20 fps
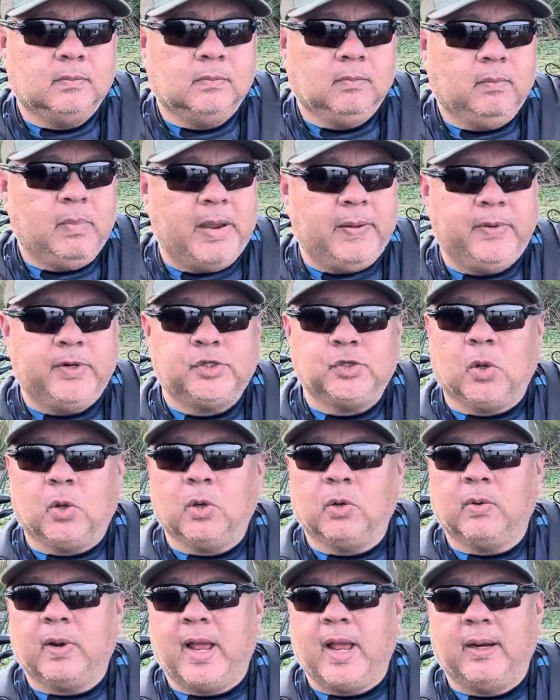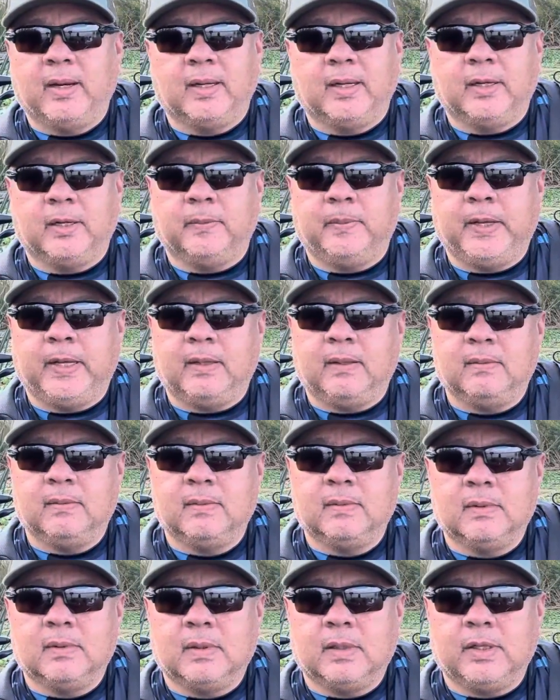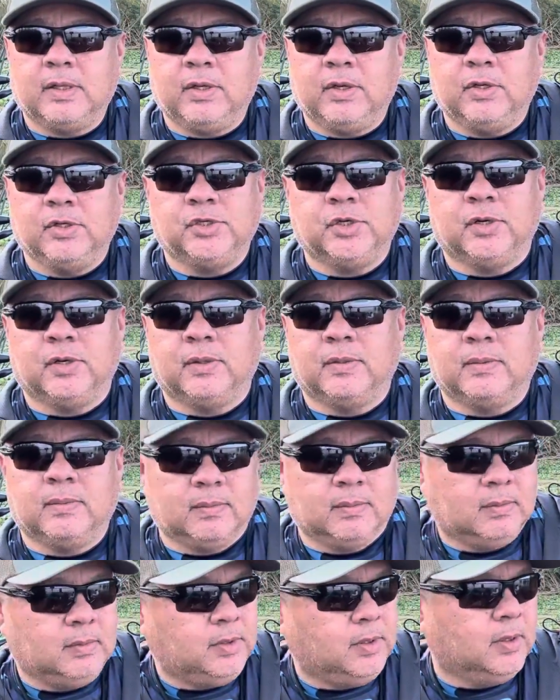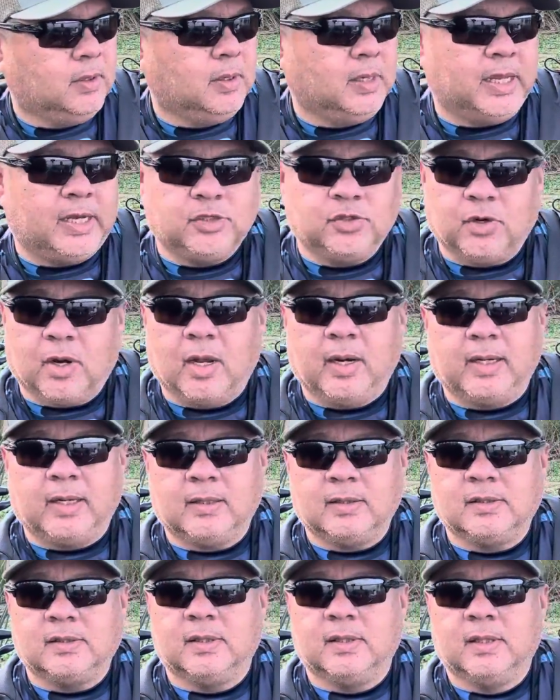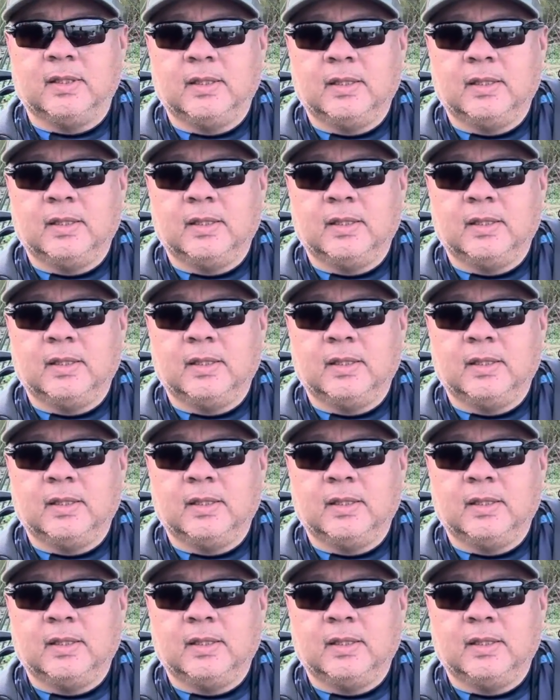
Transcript: Maybe troll around a little bit. Use your electronics.